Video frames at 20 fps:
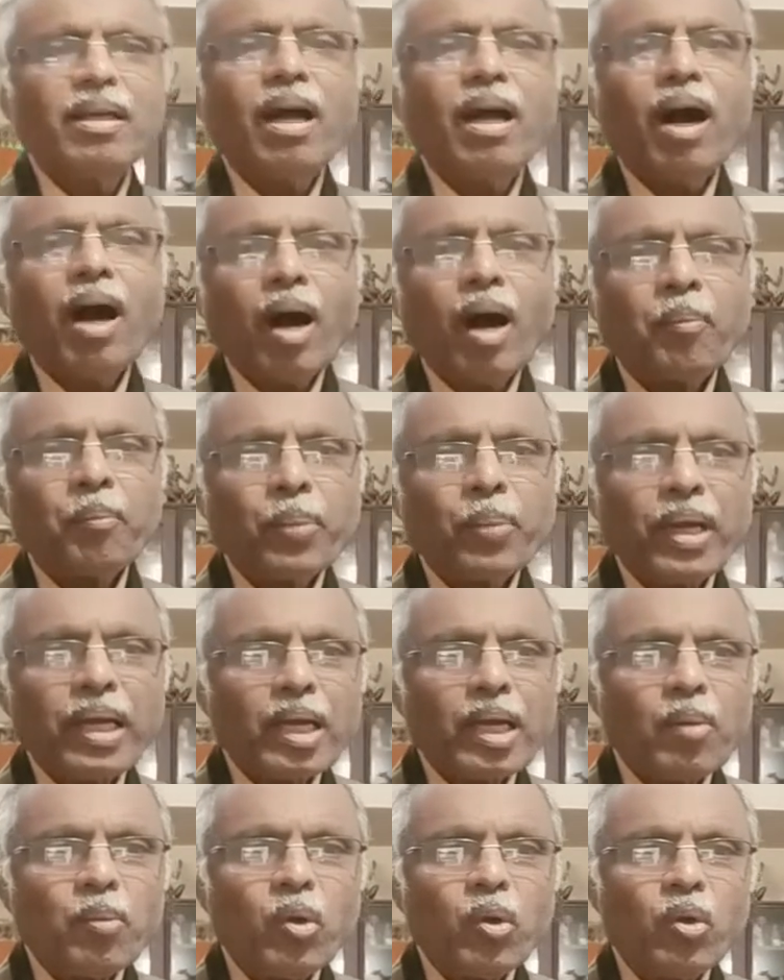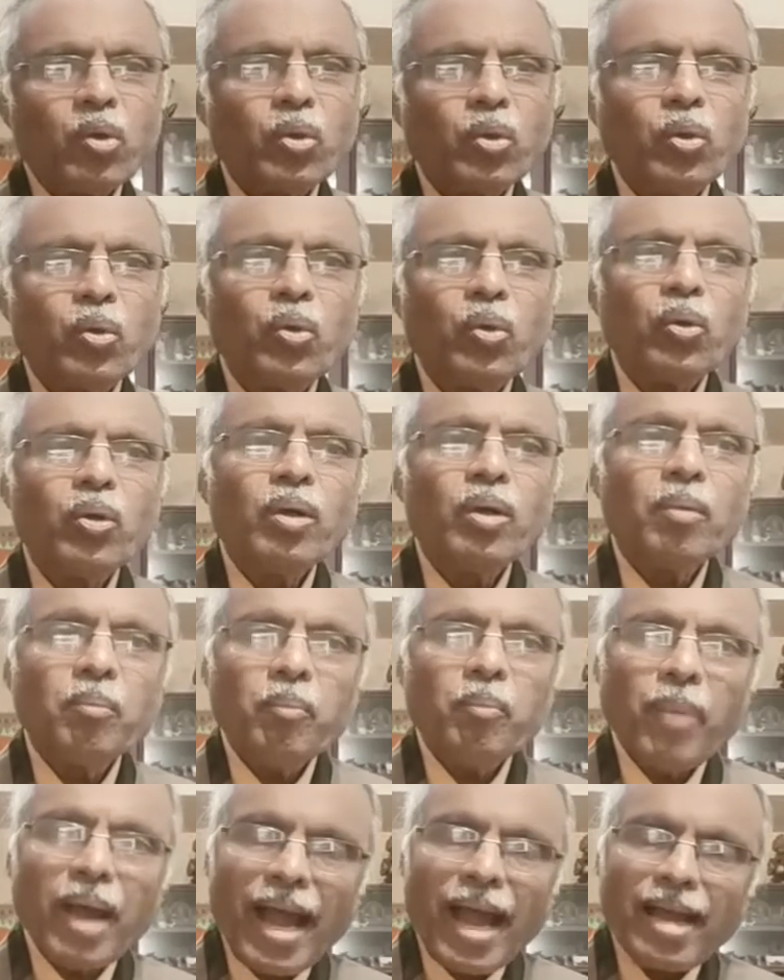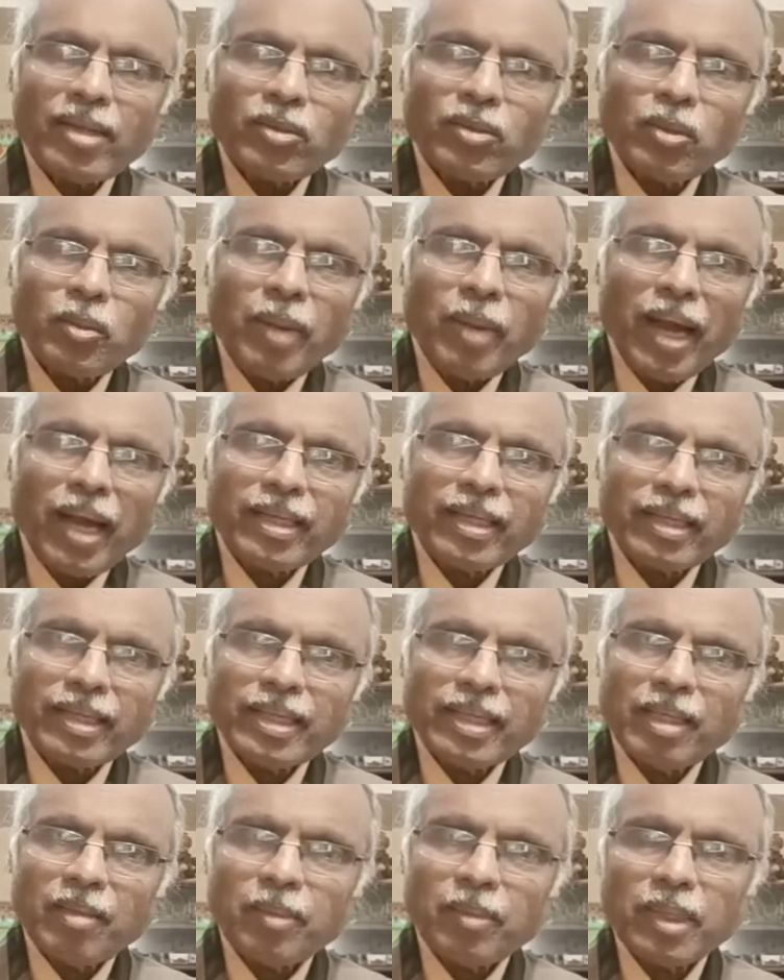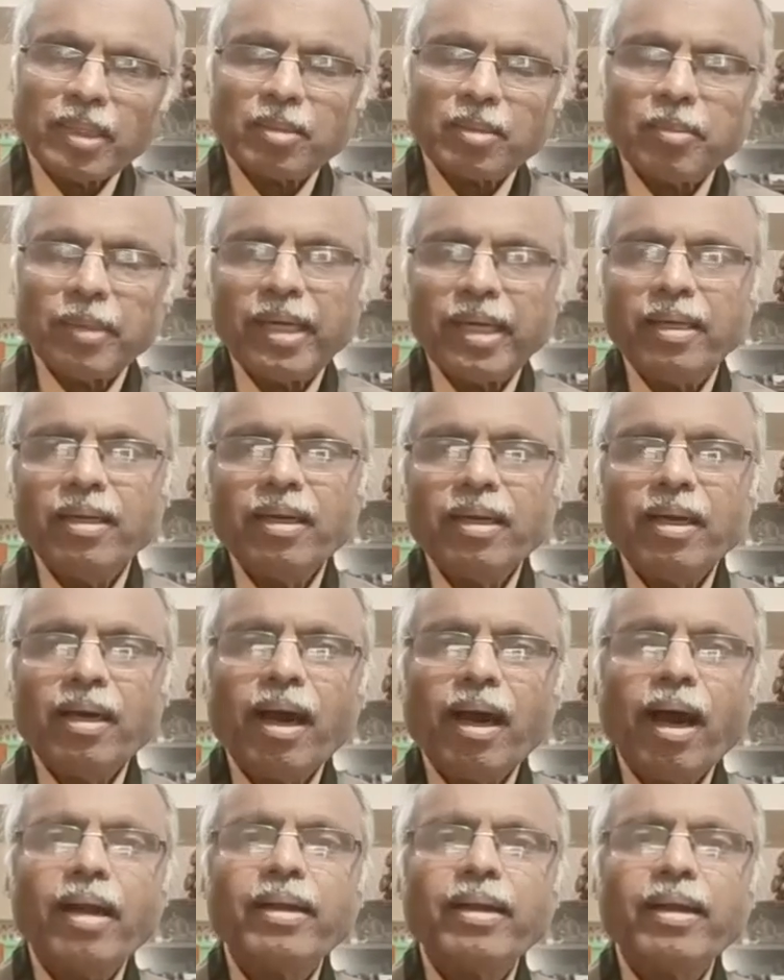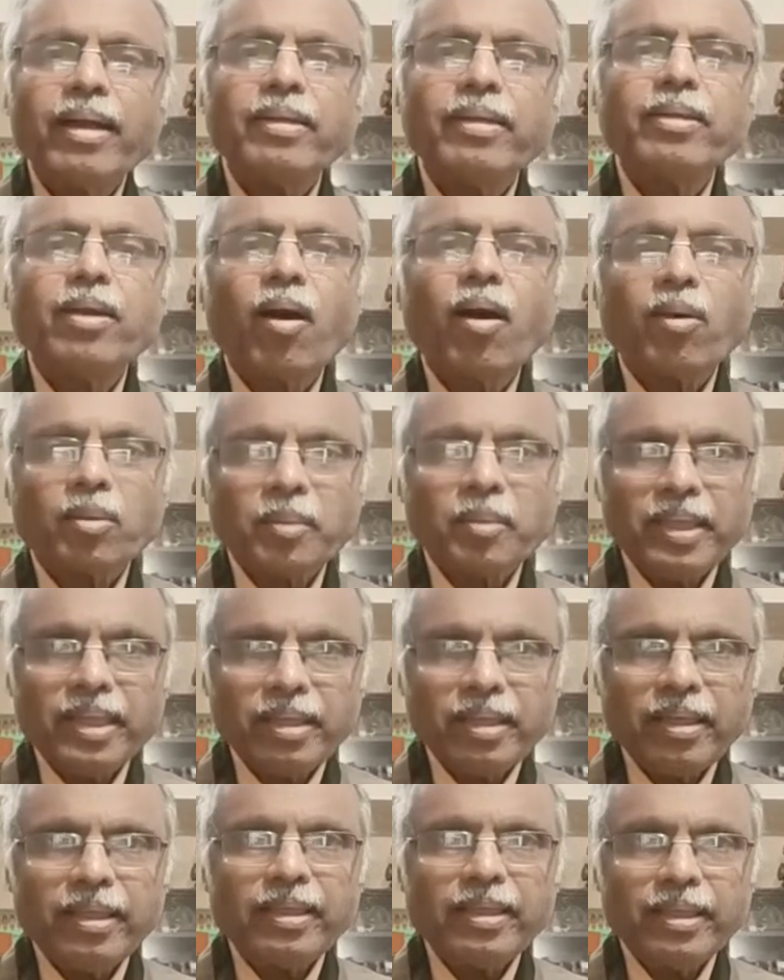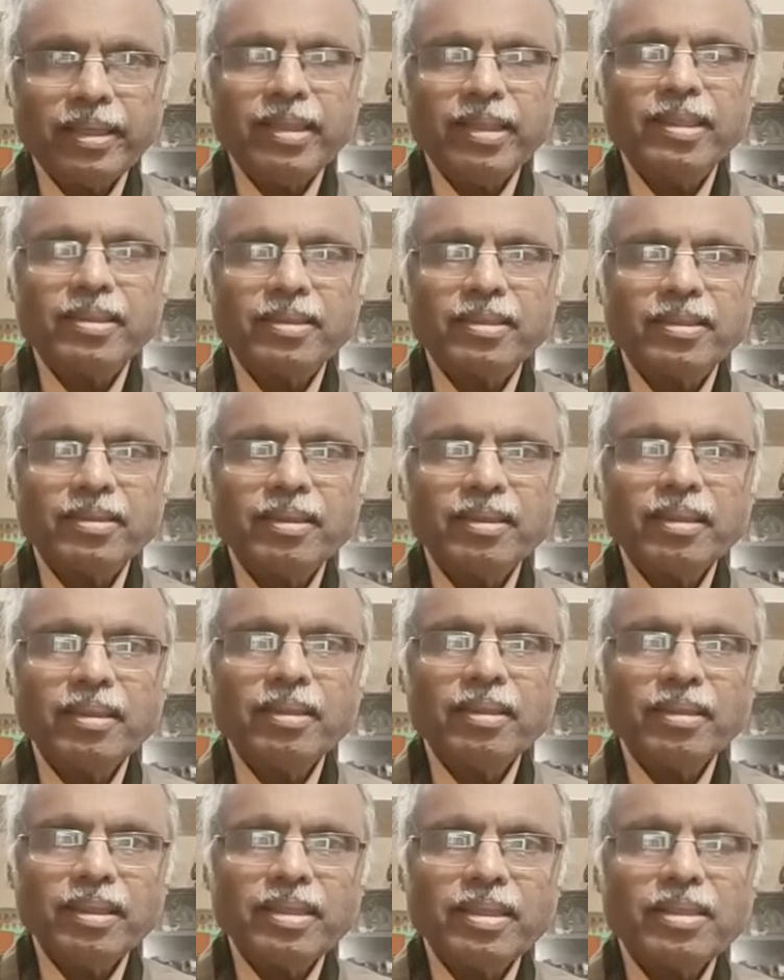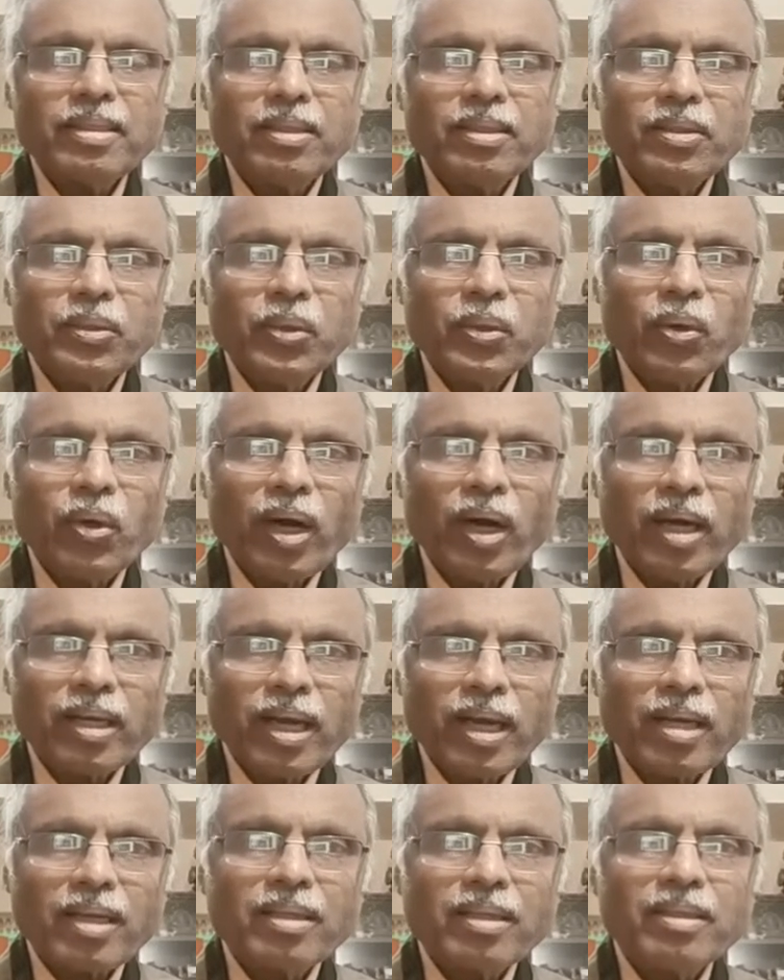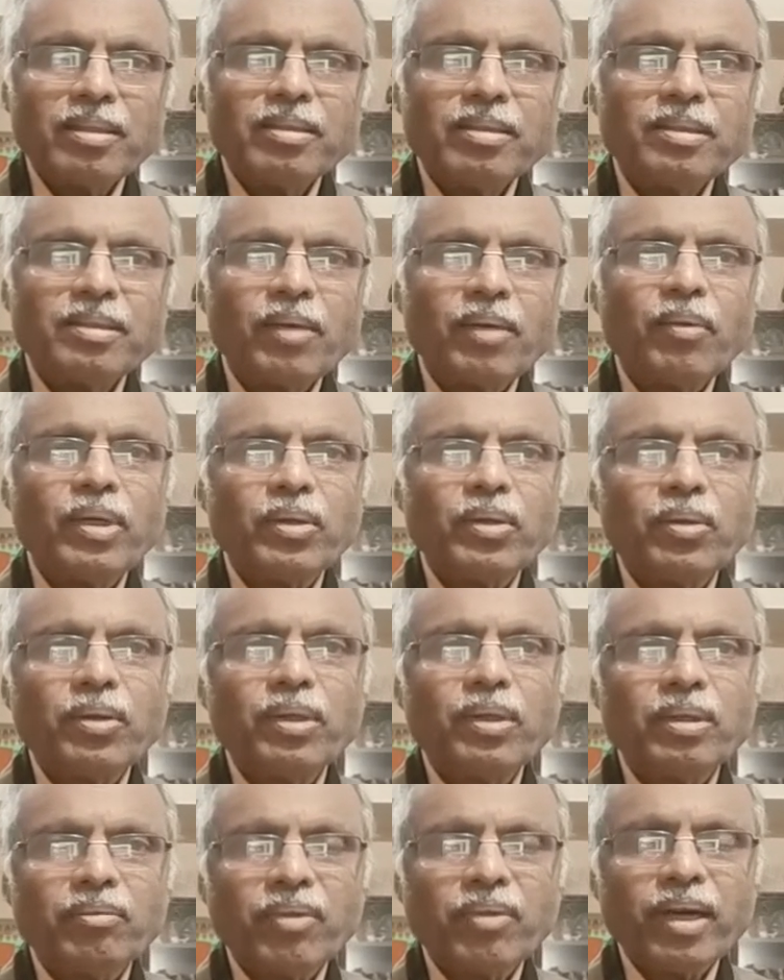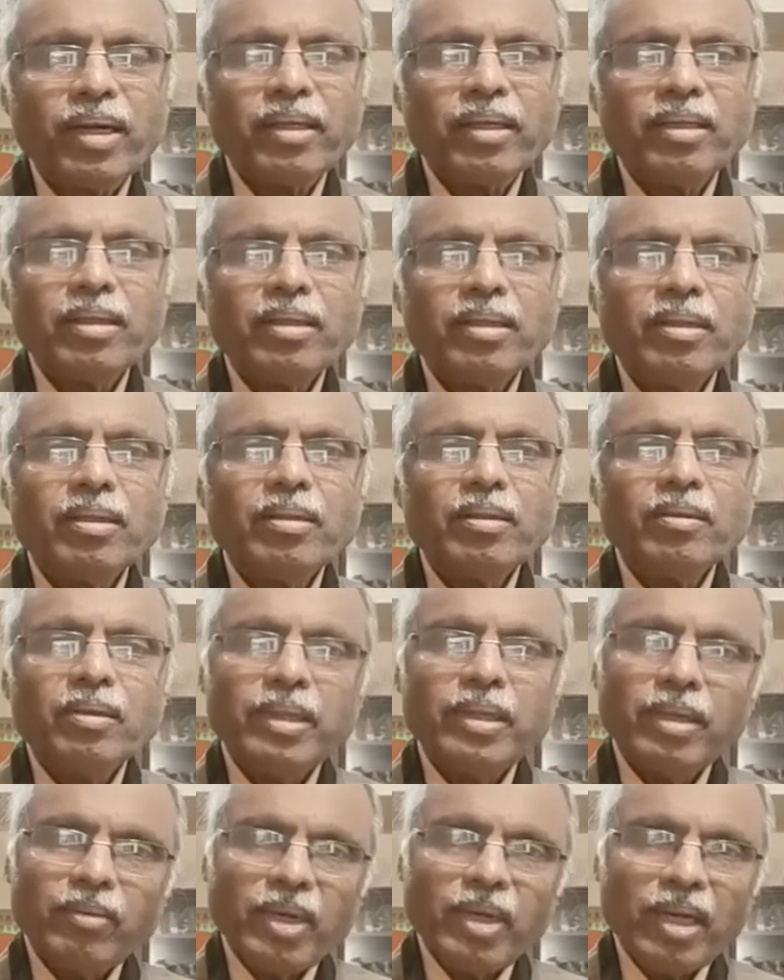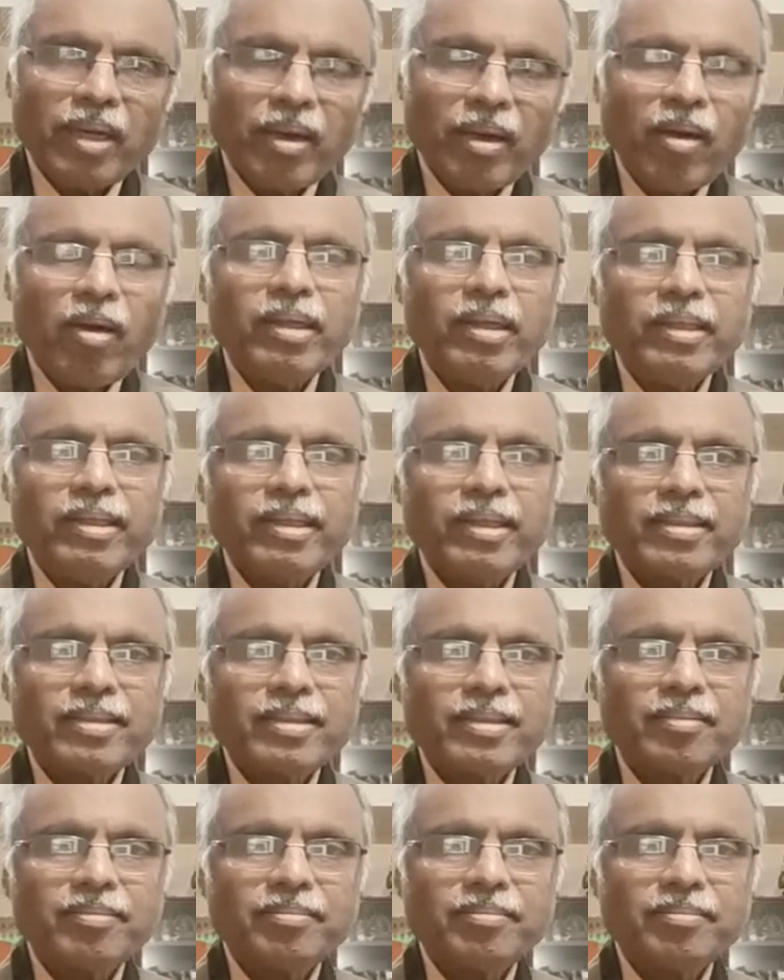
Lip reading: applicable to bank reimbursement under documentary credits. This URR 725 they will call it as.